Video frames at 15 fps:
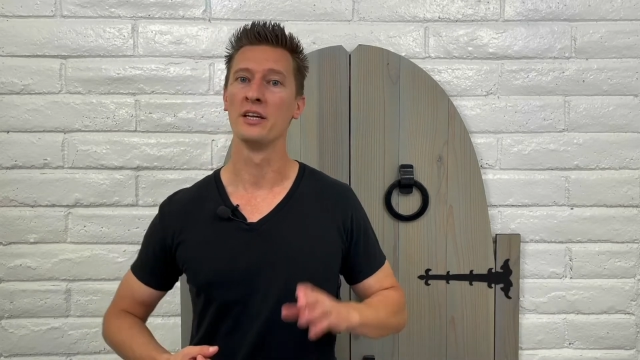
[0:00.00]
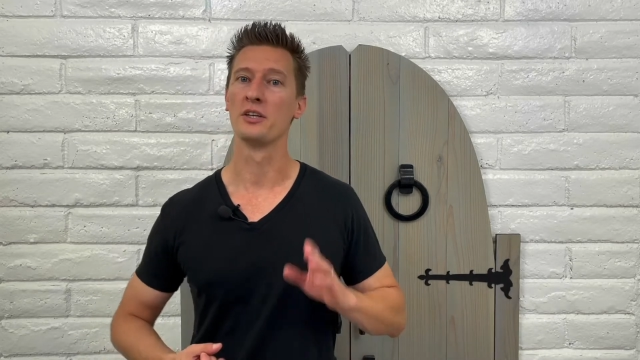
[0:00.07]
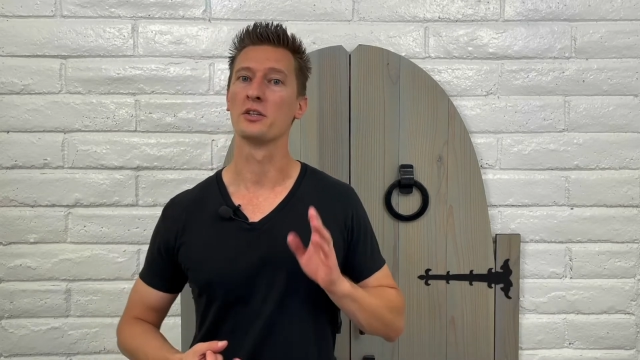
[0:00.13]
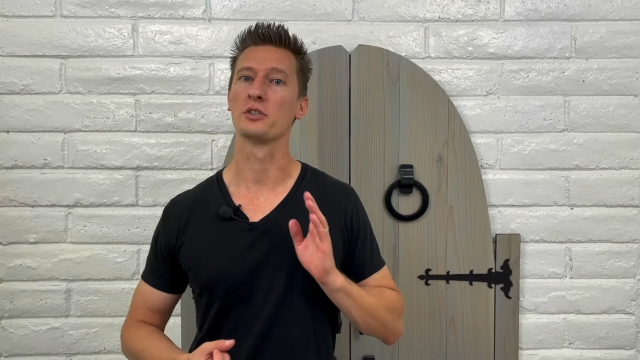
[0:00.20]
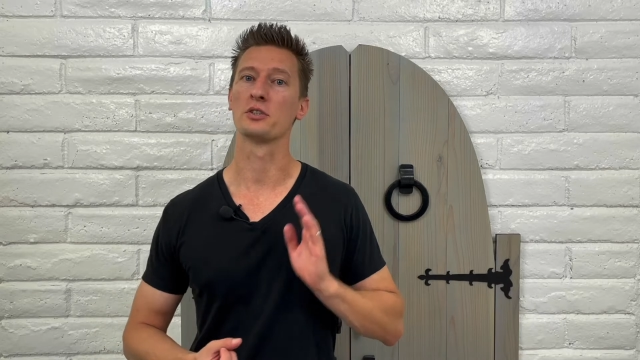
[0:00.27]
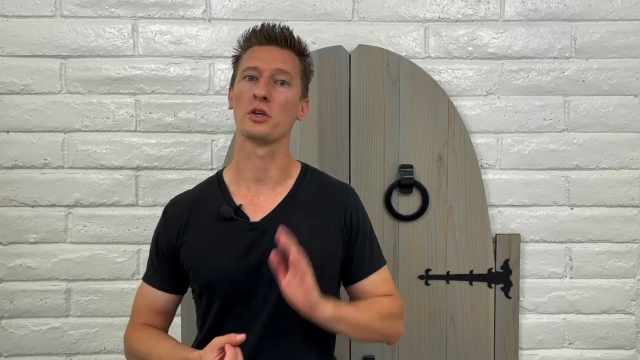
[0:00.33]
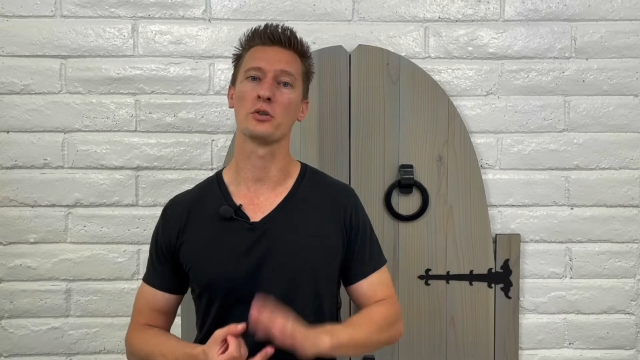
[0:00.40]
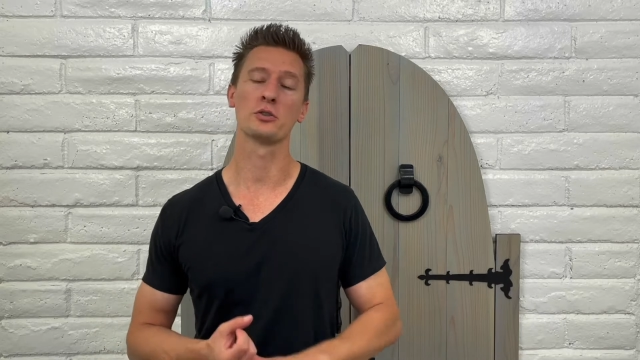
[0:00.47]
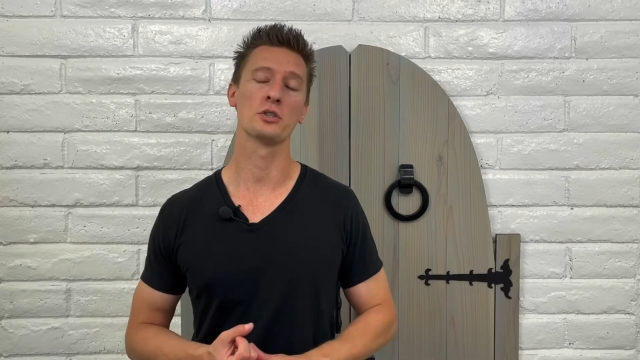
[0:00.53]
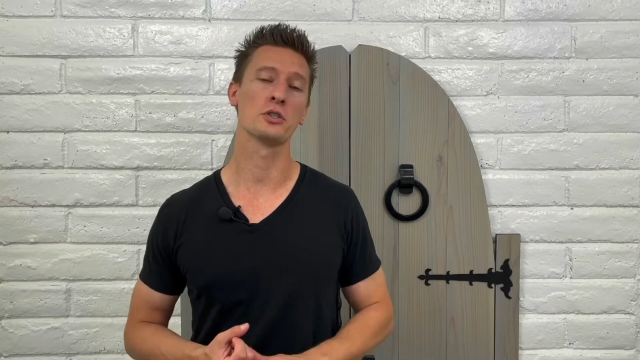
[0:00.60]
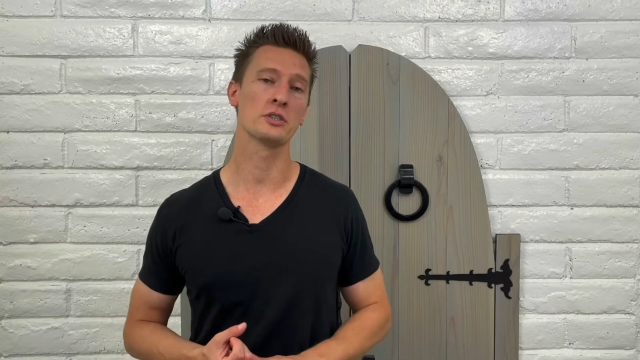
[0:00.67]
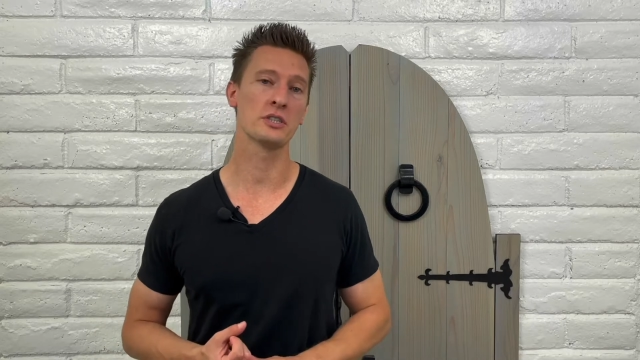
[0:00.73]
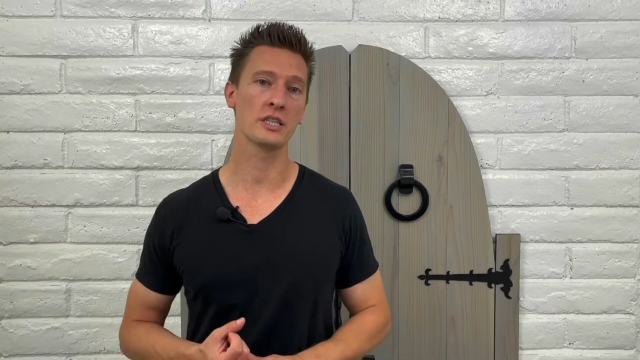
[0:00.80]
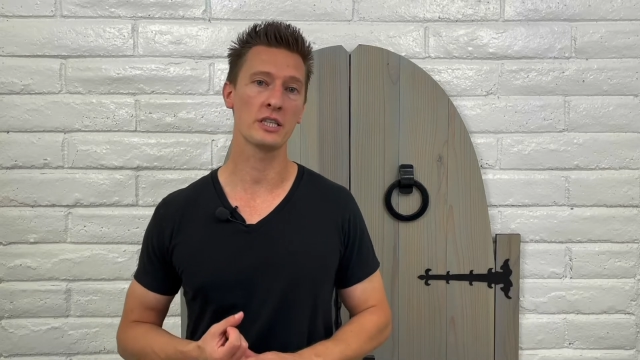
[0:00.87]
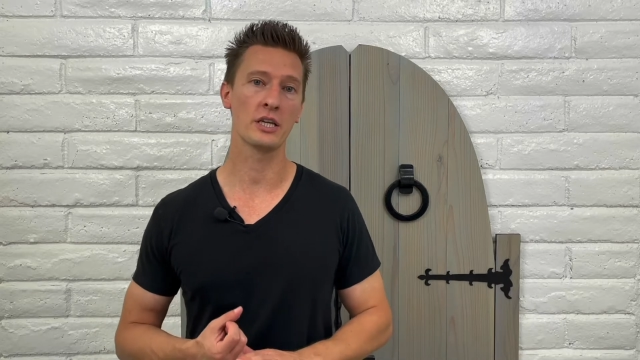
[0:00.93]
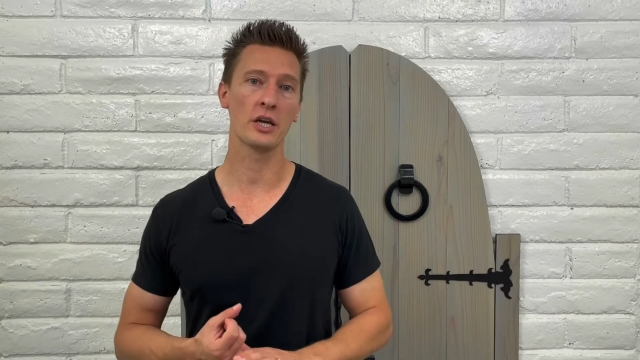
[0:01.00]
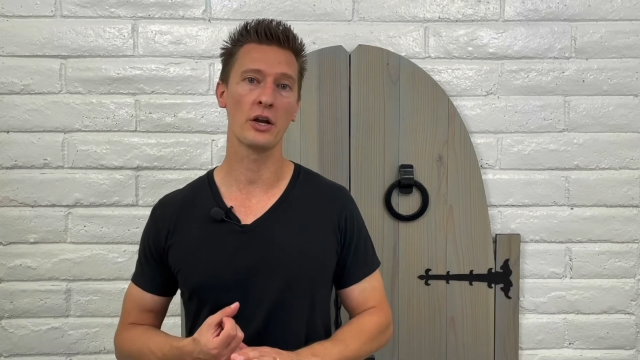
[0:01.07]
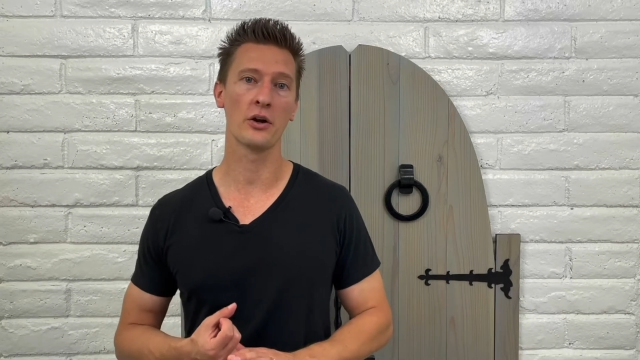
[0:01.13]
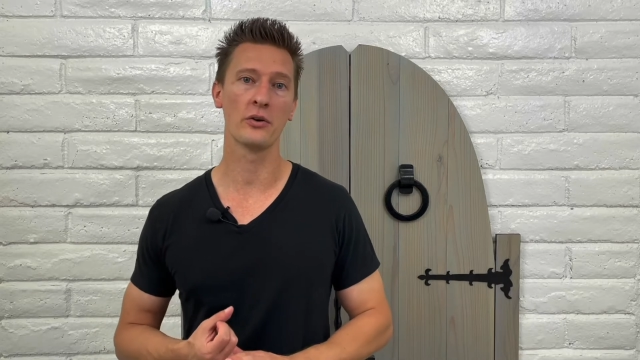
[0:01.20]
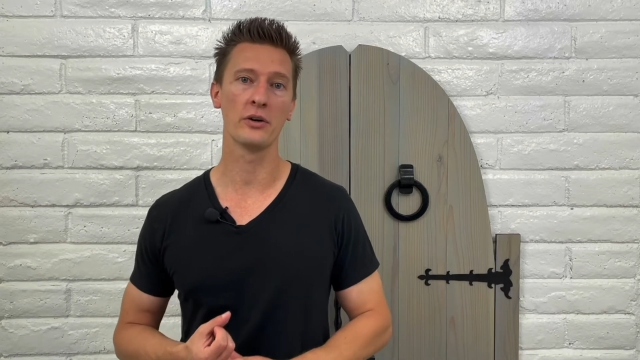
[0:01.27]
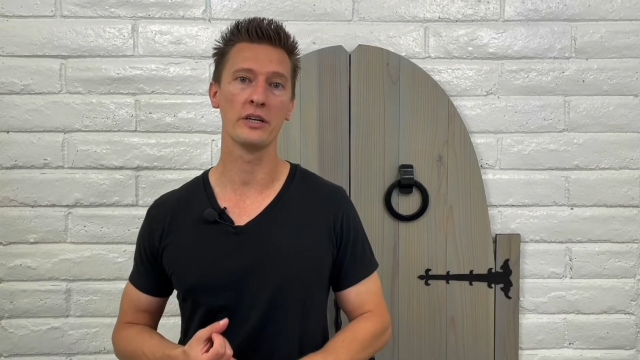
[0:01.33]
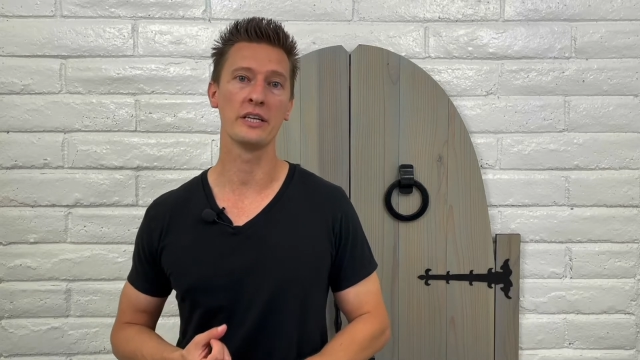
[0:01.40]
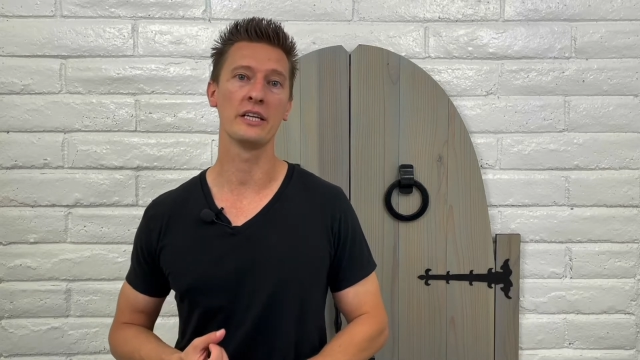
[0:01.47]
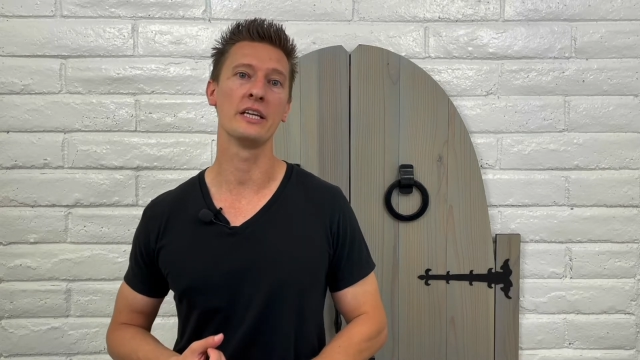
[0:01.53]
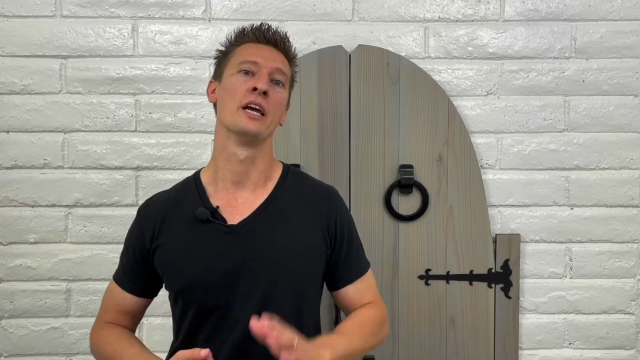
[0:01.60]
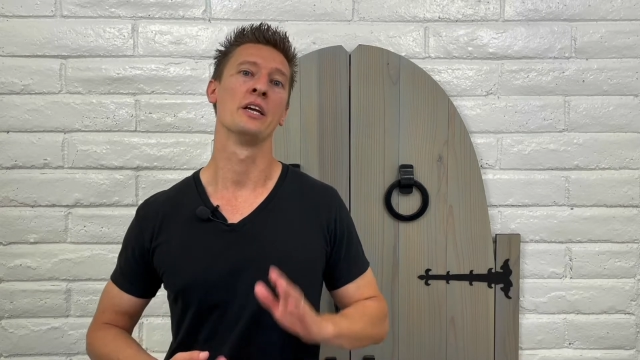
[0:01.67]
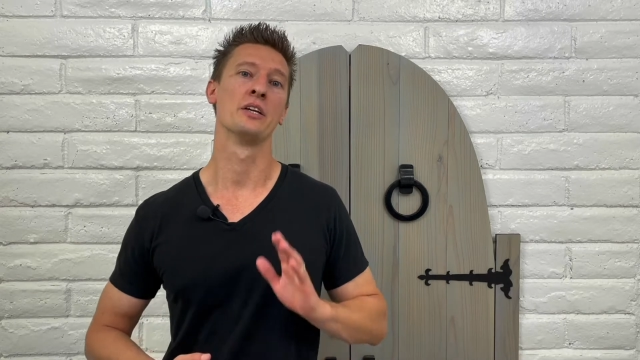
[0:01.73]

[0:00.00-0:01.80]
your Social Security,